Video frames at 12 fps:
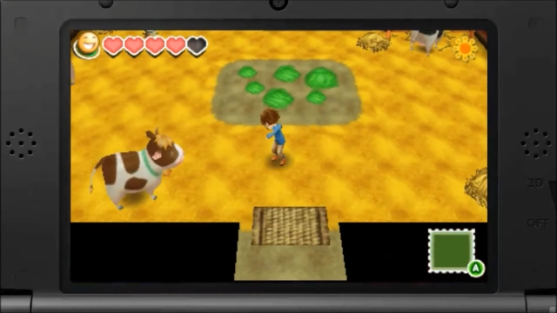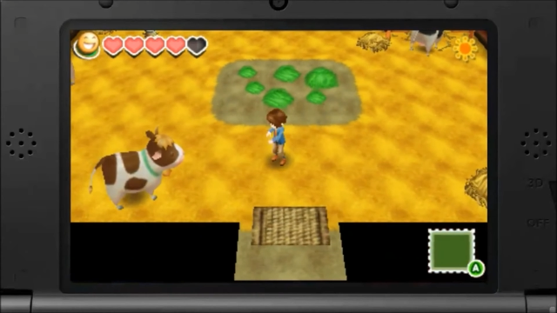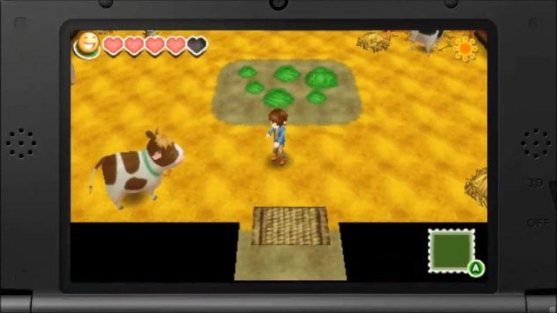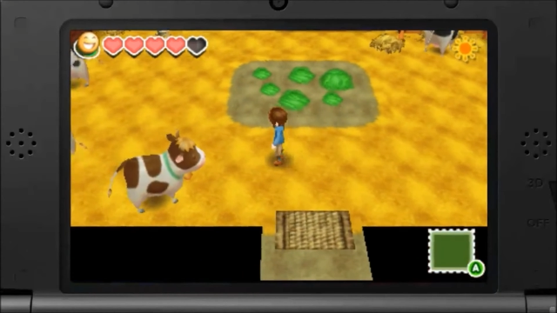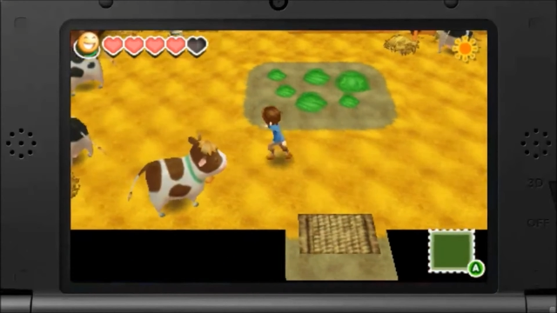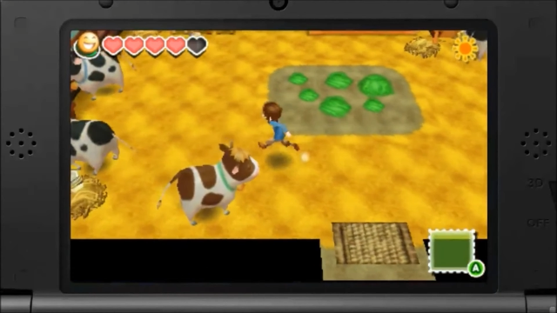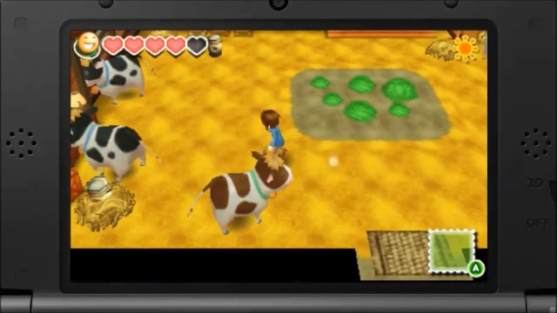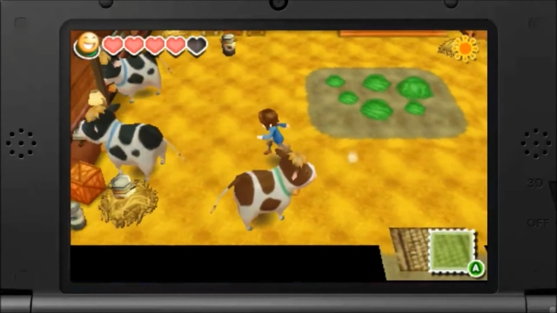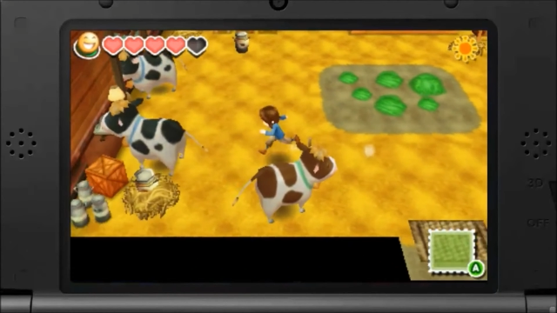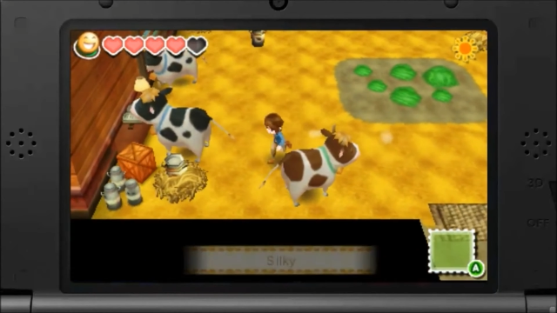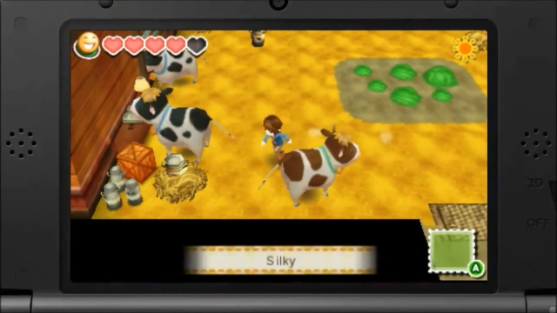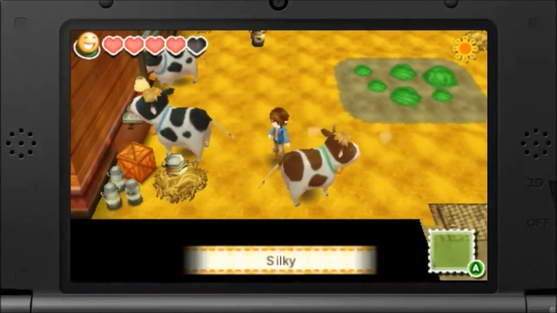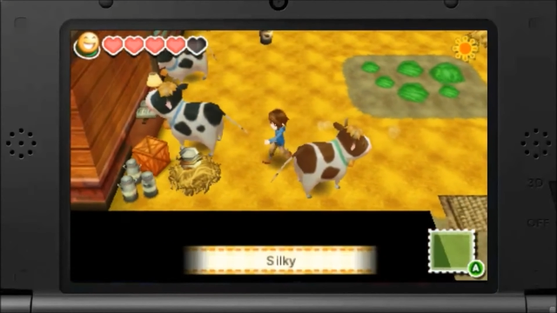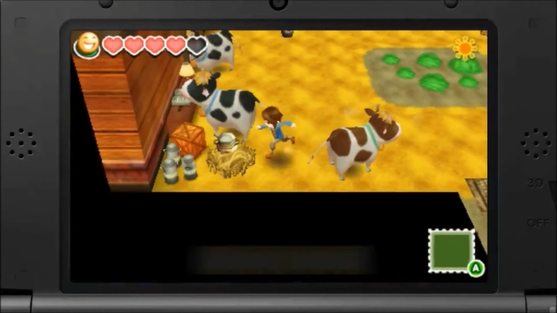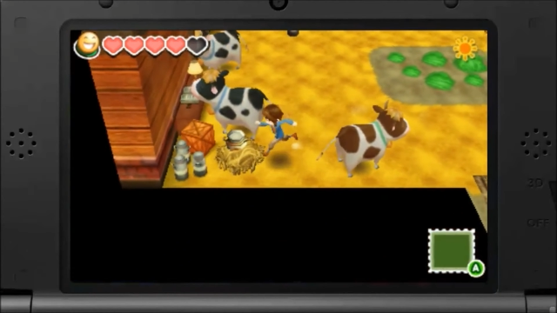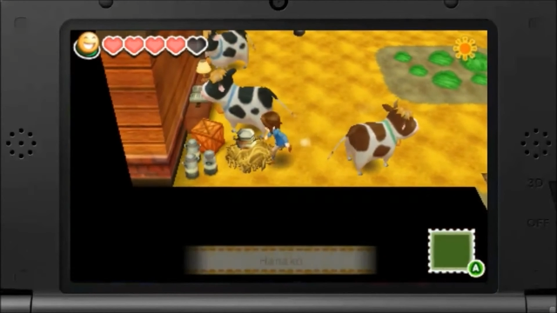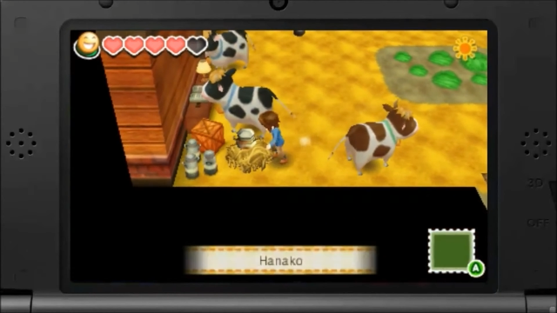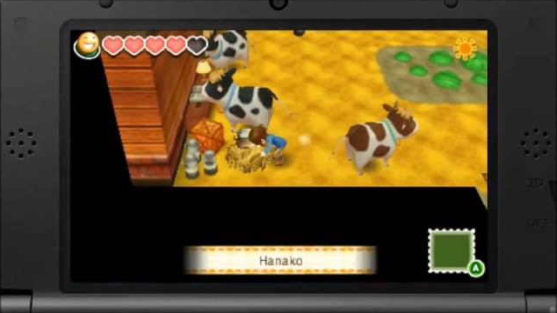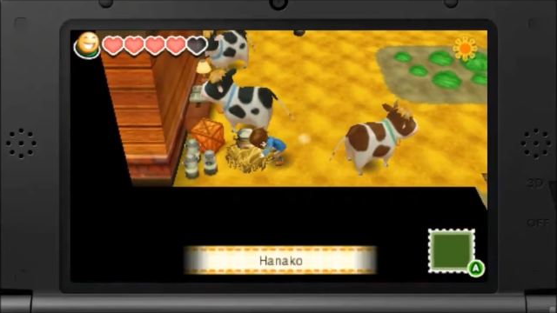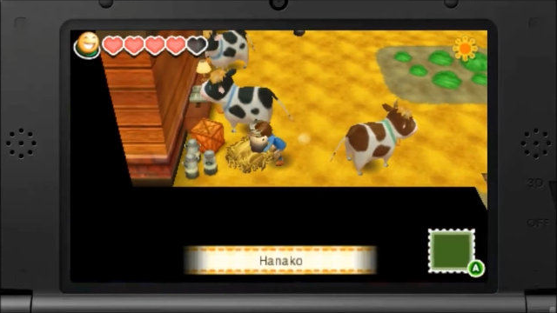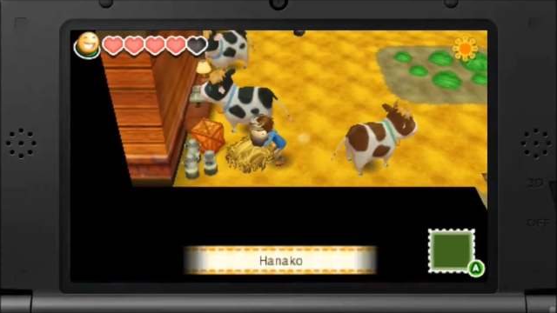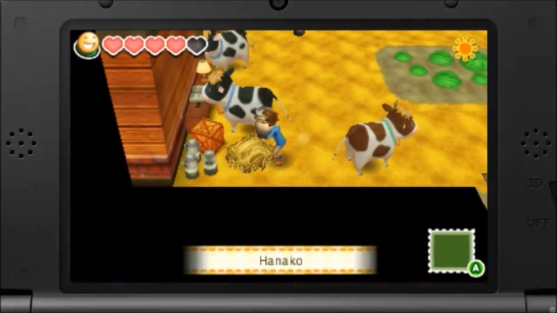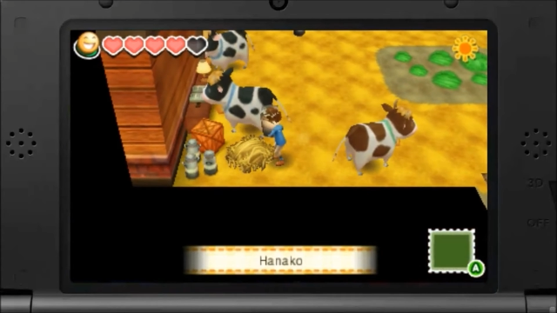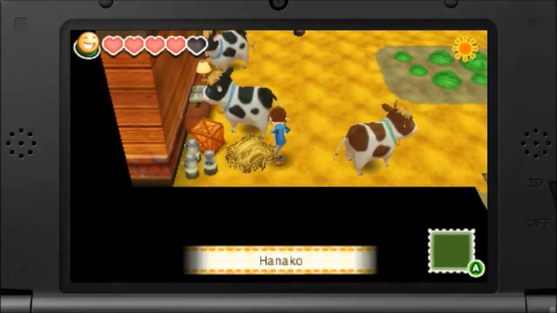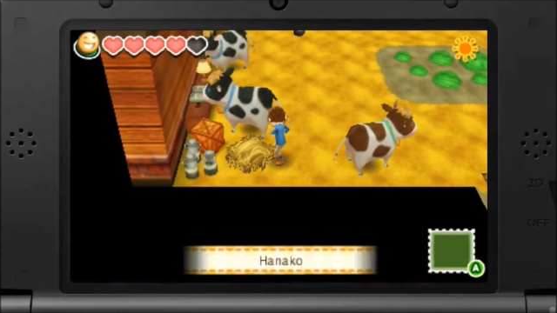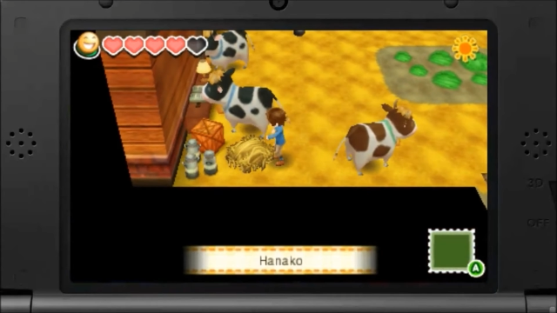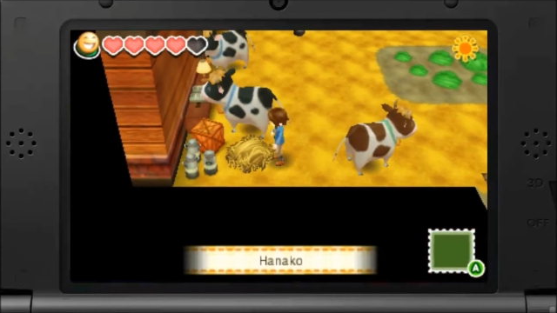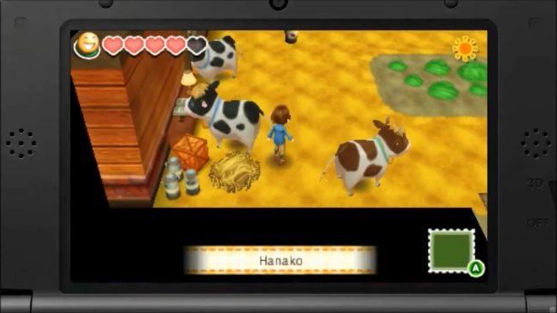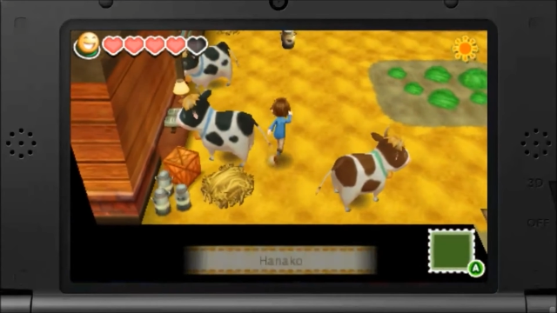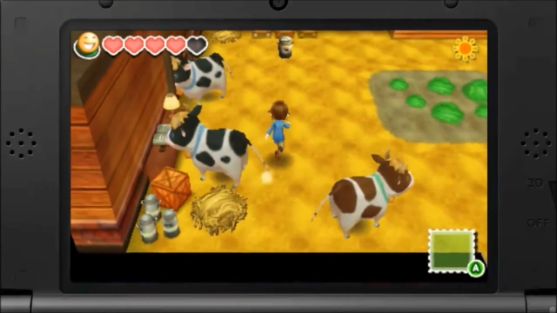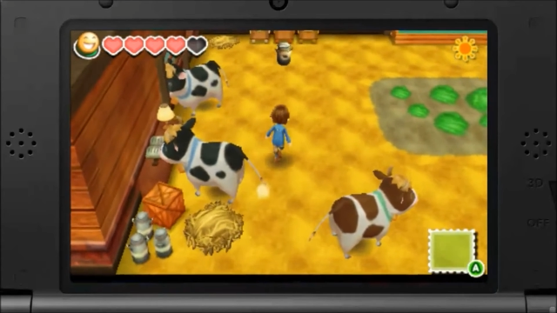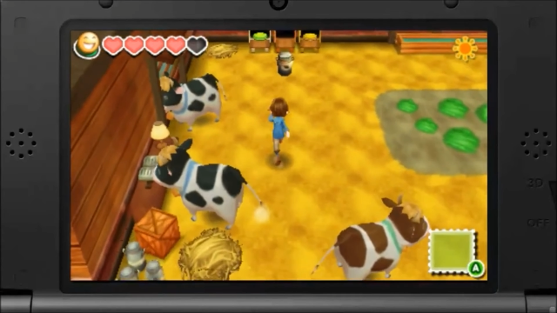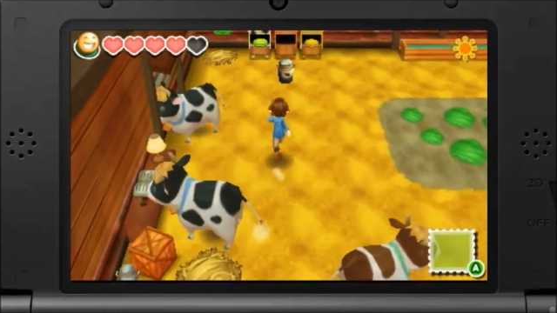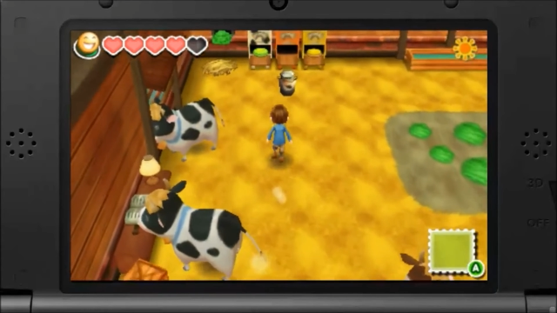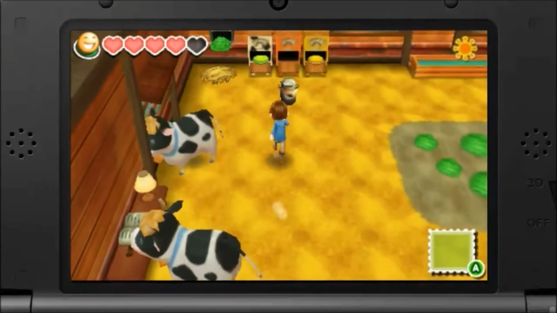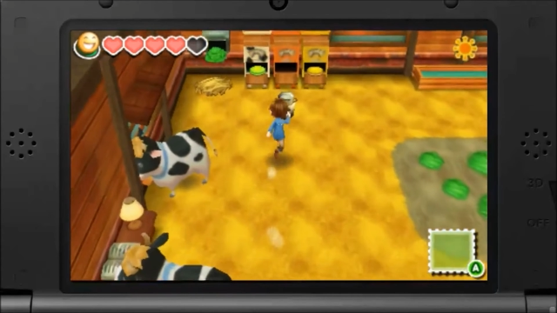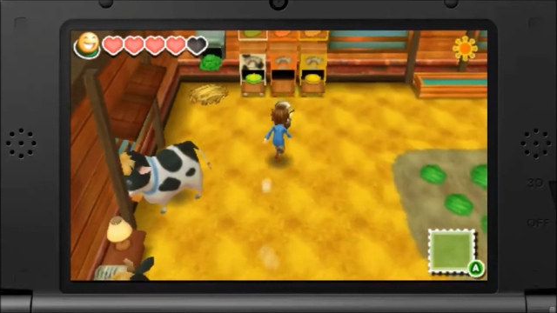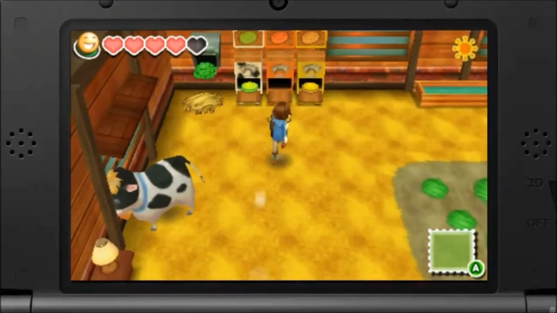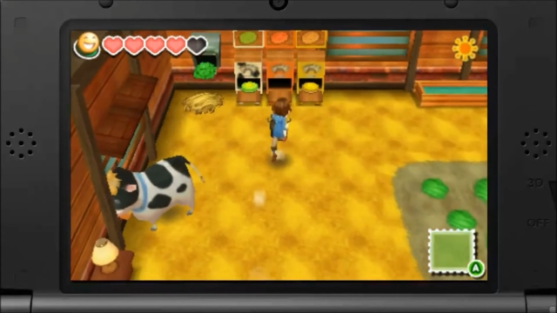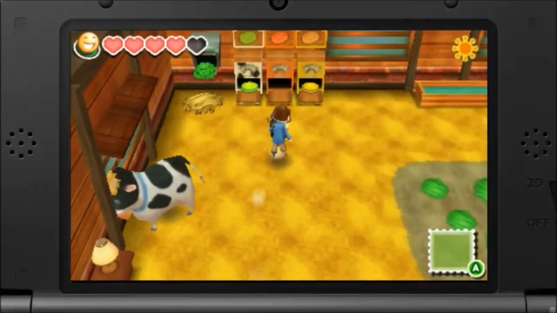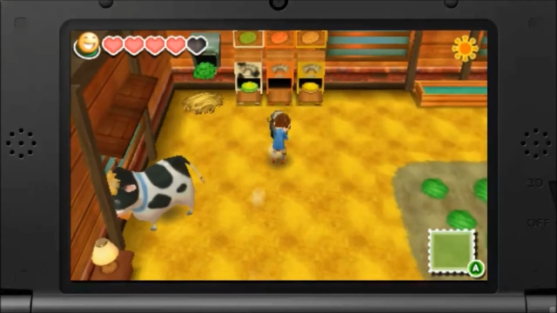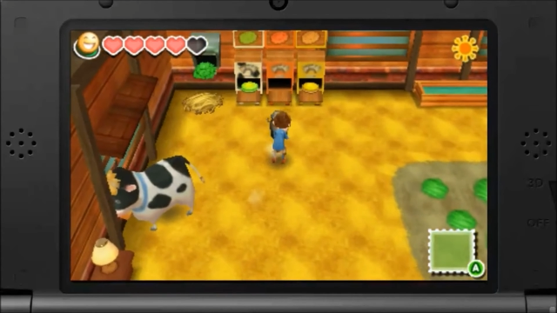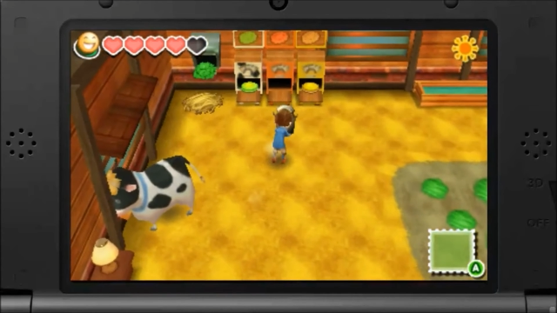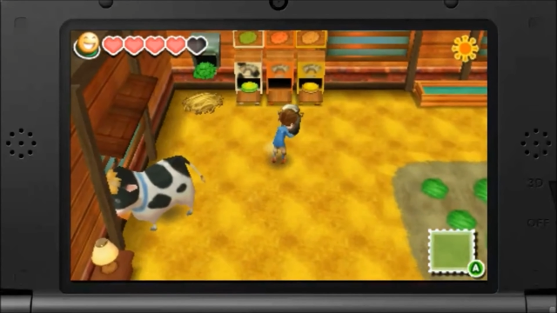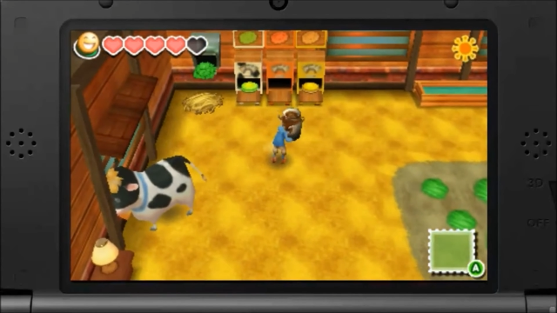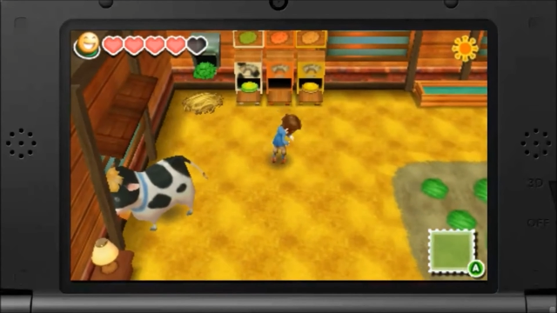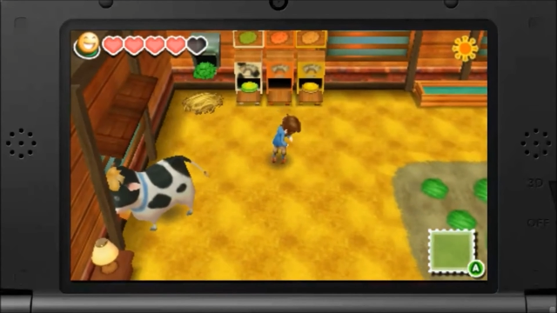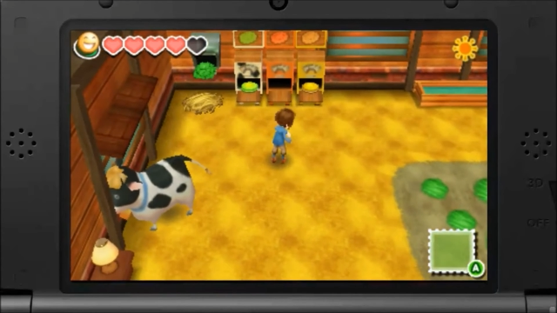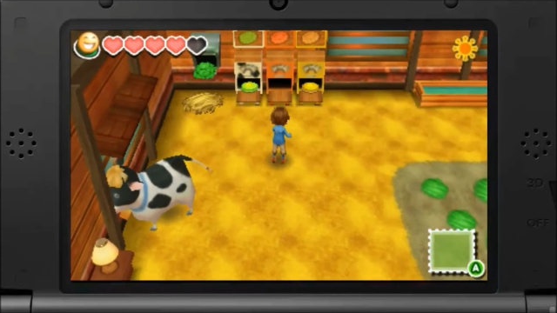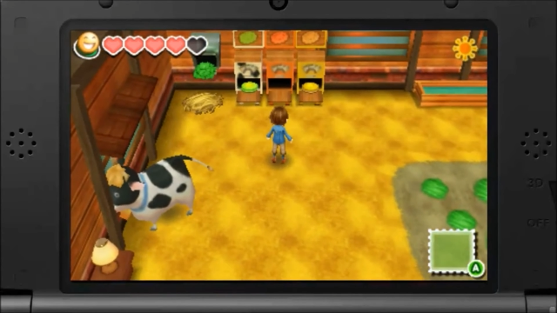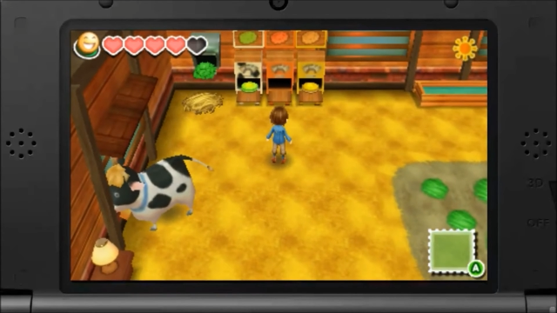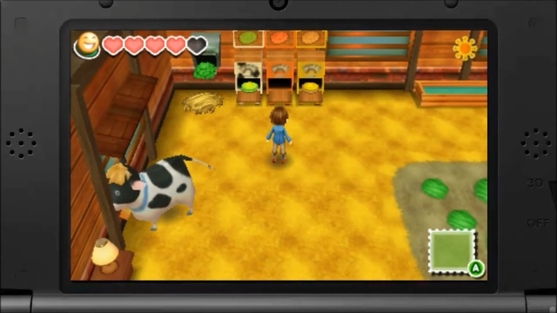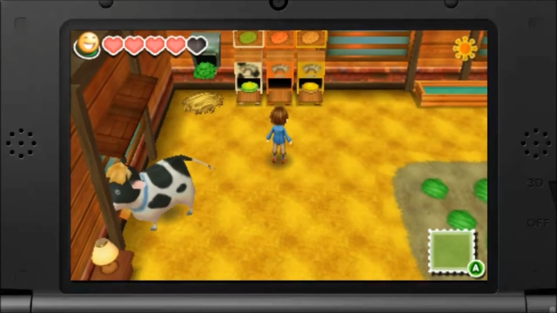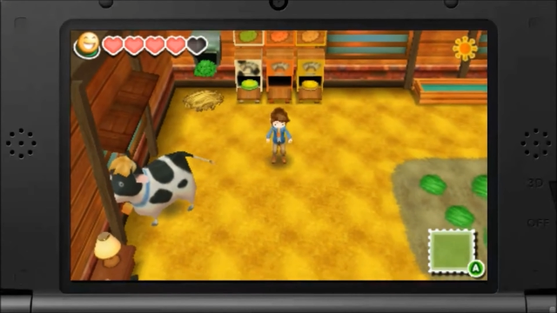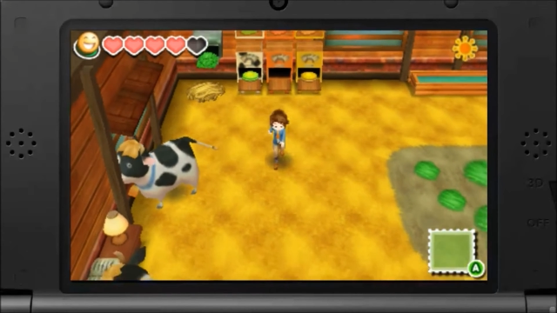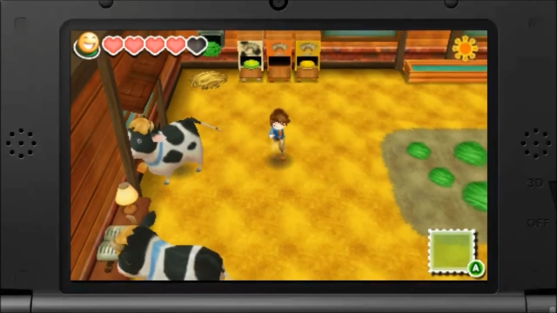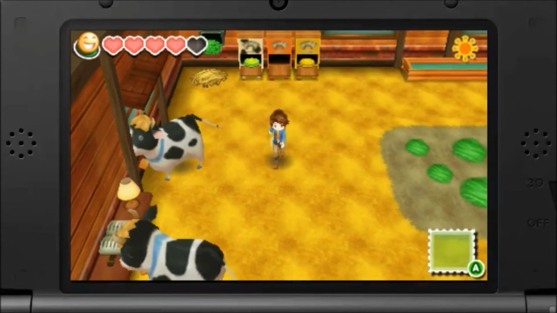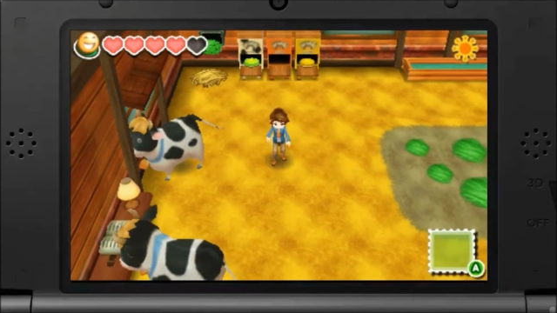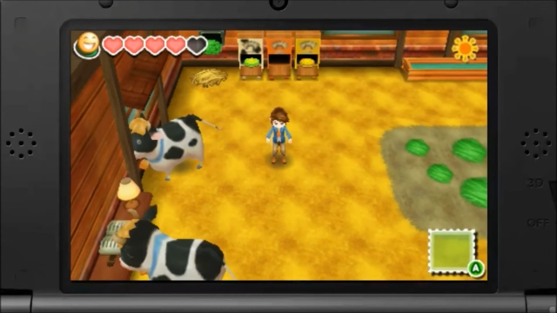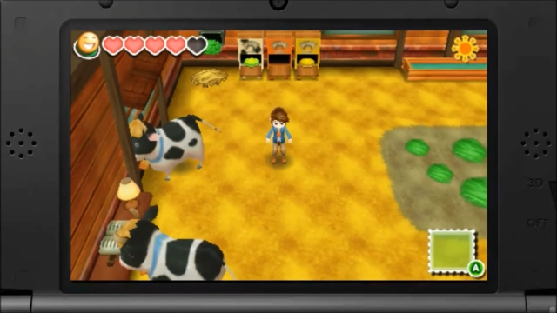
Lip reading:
[unreadable: no face in view]